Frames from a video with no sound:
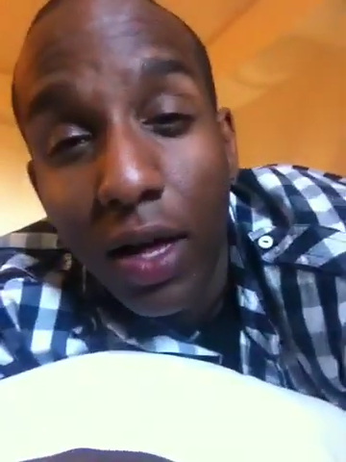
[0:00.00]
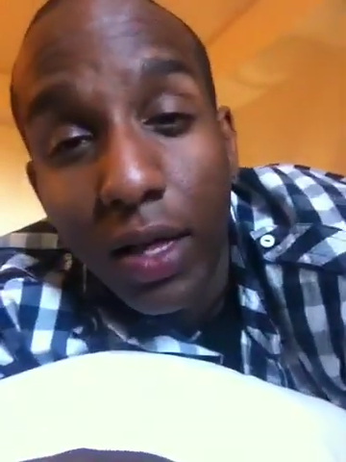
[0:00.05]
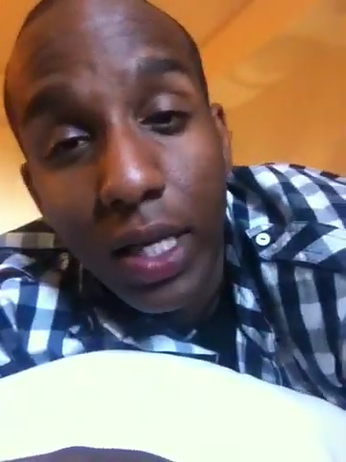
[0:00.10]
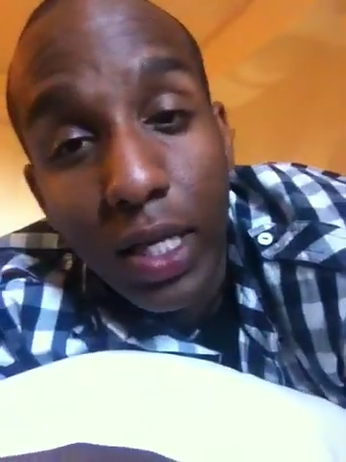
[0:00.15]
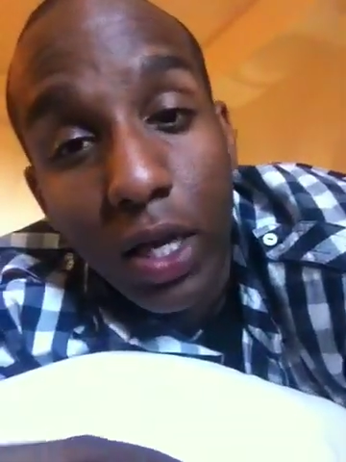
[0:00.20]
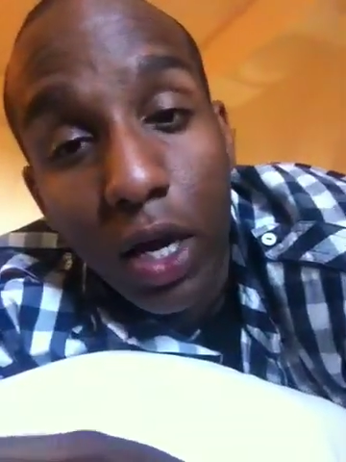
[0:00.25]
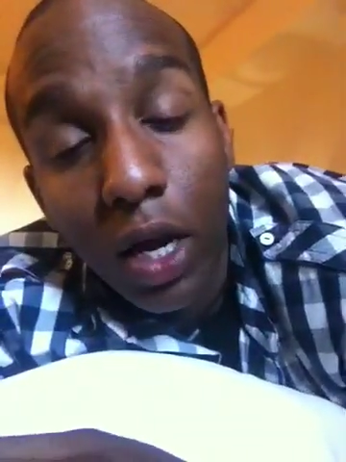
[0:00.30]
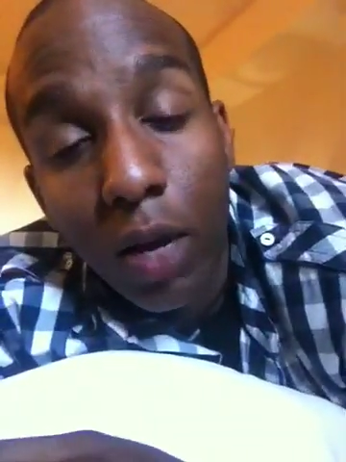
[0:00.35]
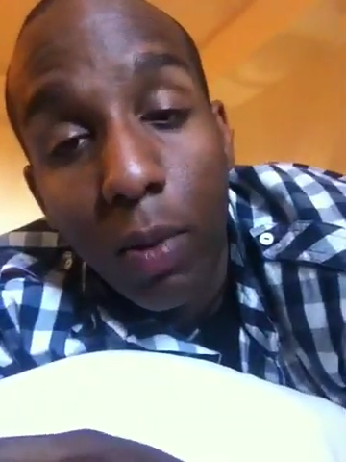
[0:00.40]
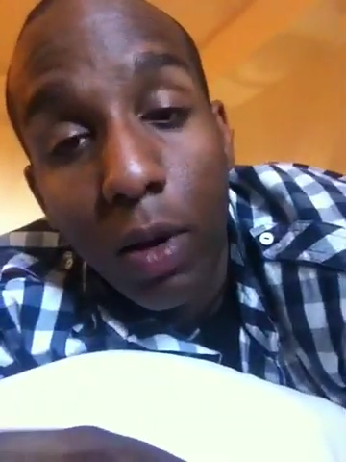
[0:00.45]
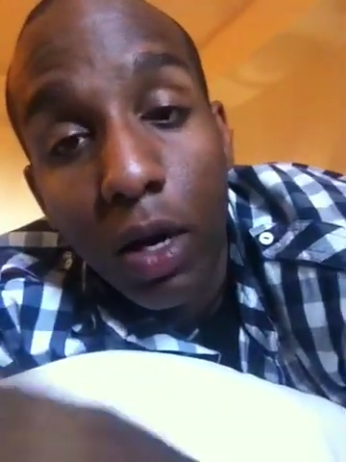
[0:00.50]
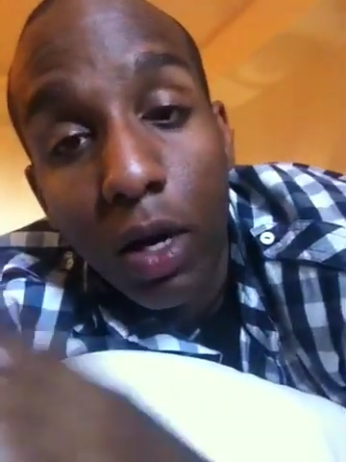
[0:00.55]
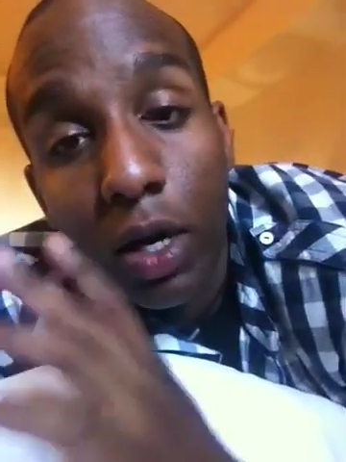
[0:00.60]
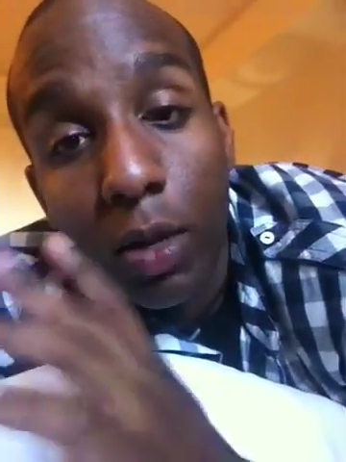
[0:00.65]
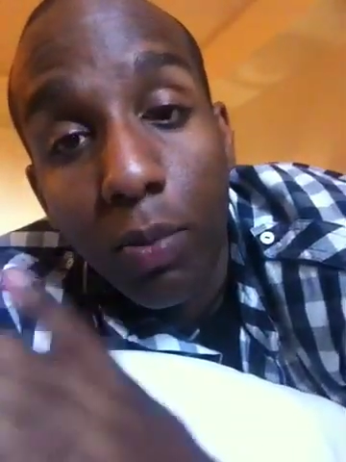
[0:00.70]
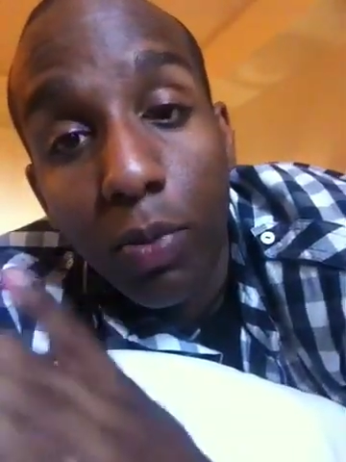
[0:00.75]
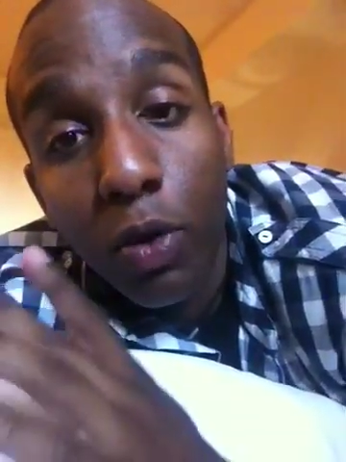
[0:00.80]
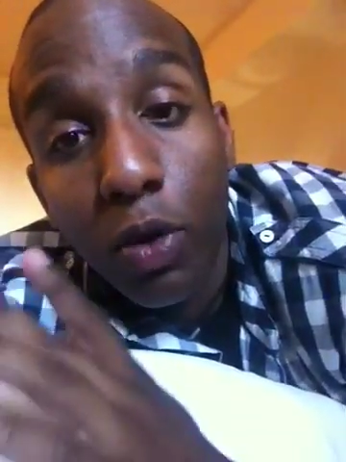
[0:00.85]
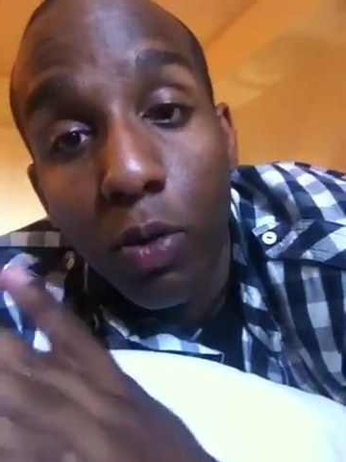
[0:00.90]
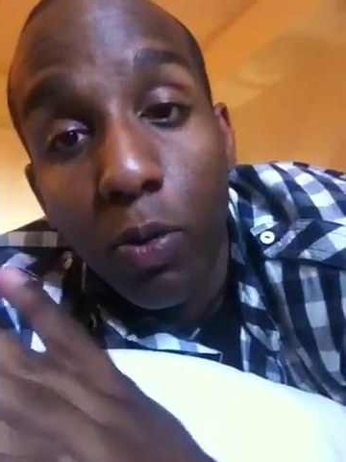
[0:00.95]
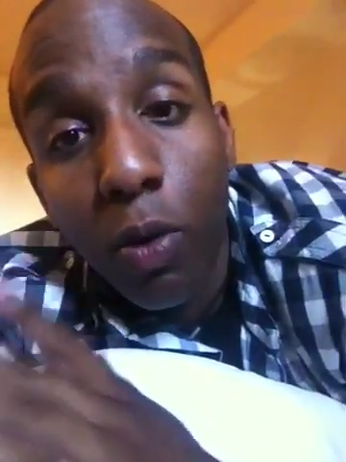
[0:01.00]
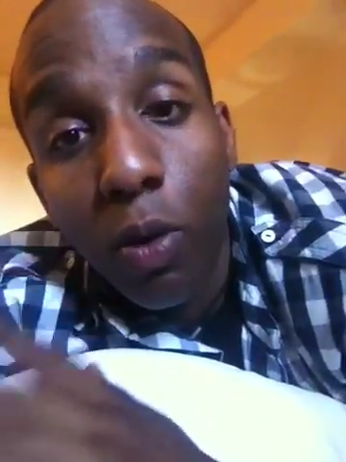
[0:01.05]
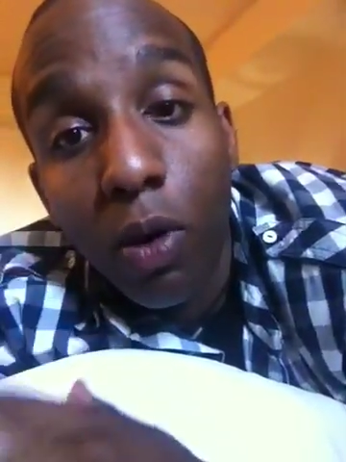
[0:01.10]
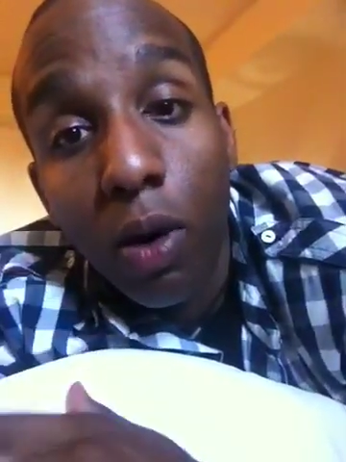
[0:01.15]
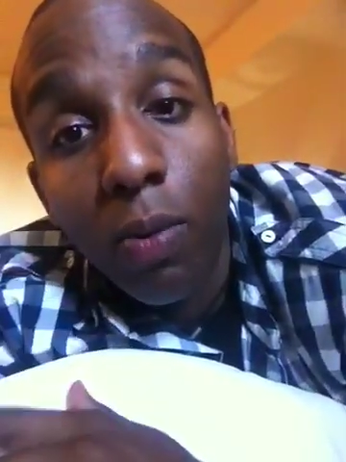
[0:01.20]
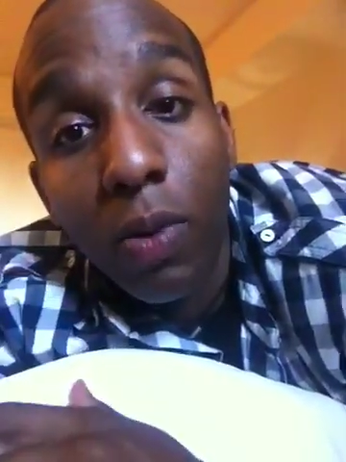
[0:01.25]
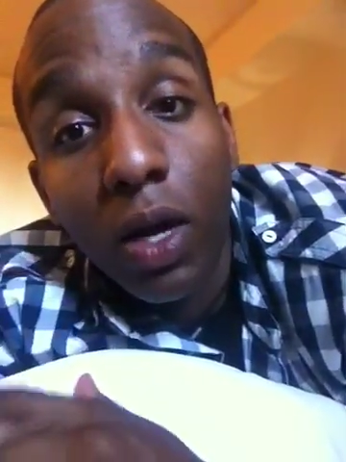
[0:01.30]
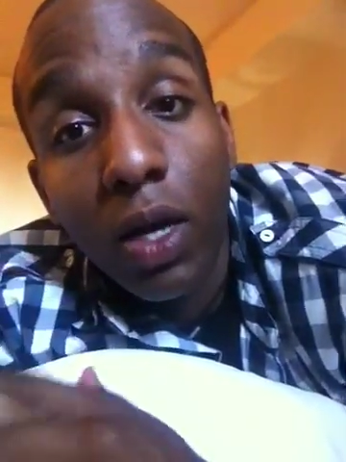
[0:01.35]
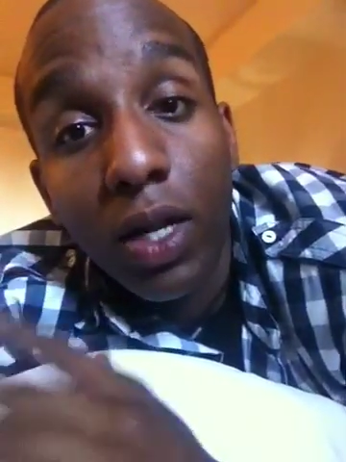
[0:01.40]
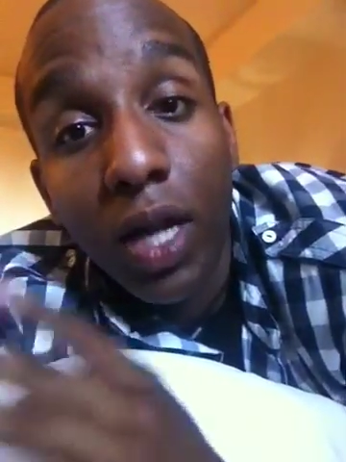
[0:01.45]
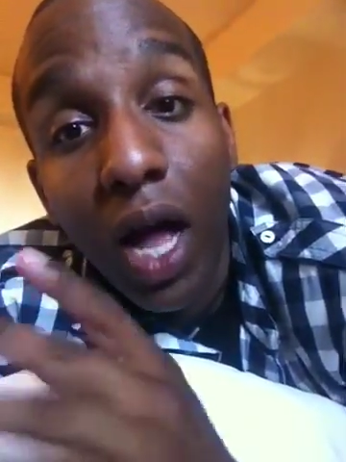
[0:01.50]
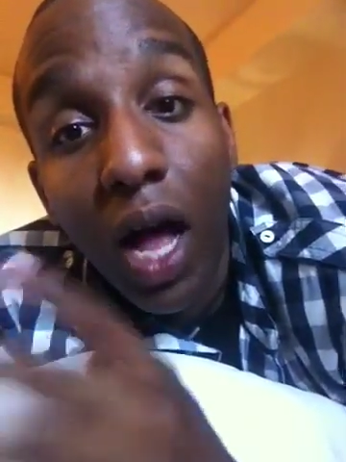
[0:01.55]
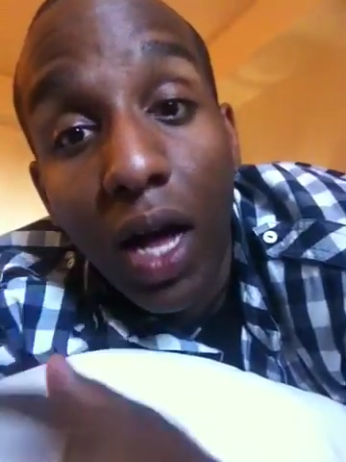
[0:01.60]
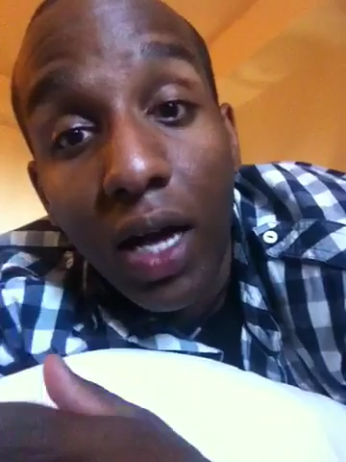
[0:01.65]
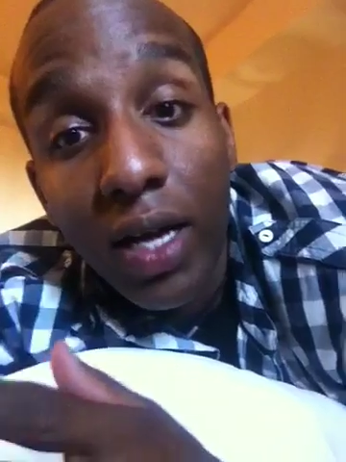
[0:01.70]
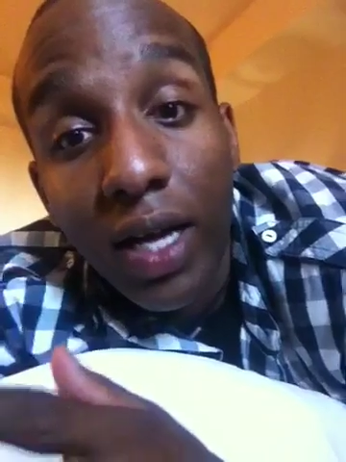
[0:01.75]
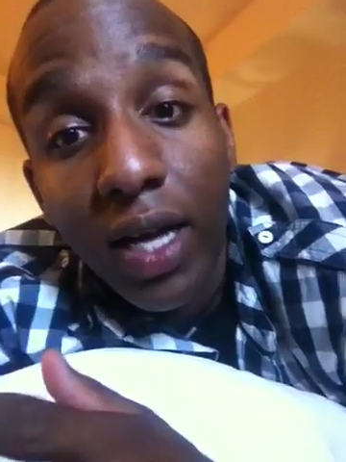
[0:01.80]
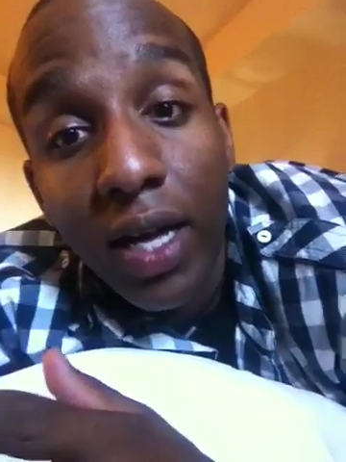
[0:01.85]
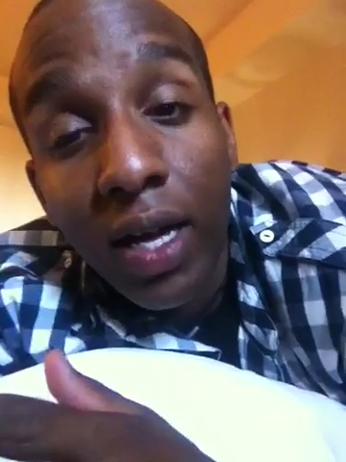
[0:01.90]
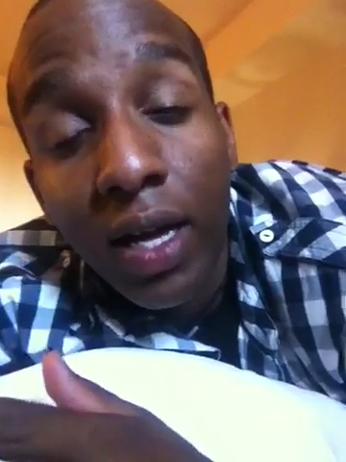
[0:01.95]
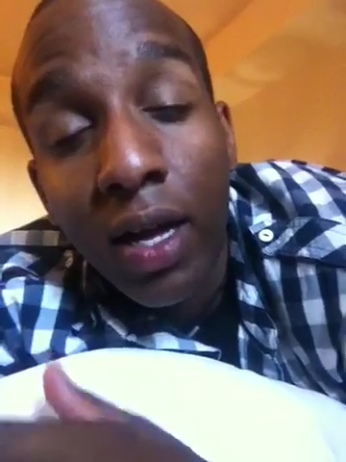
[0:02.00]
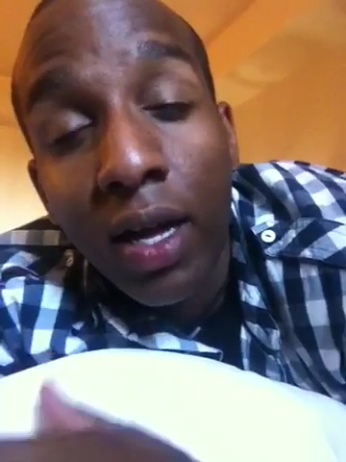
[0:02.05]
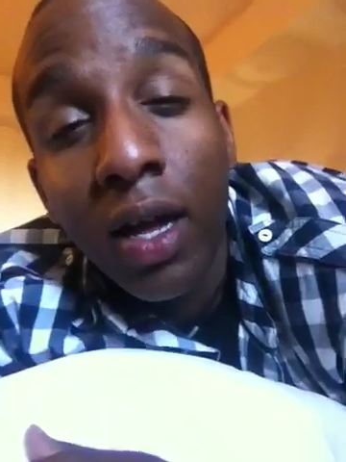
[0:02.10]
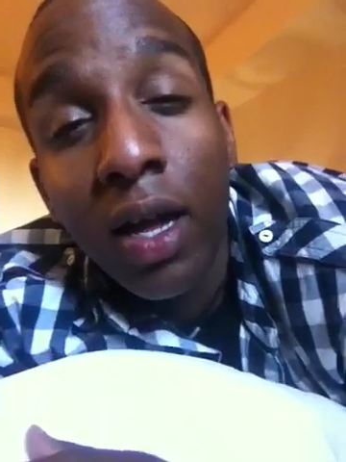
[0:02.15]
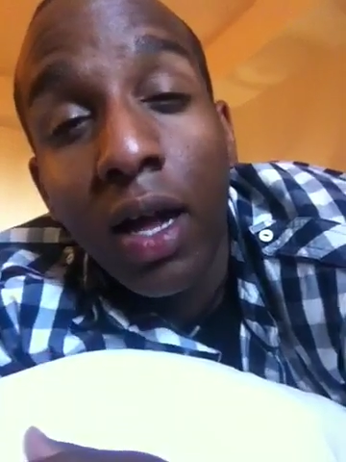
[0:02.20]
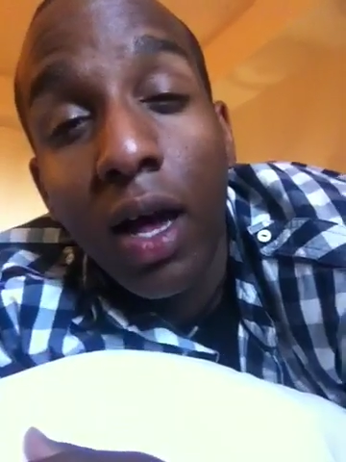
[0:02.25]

They talk about a computer program called Anki.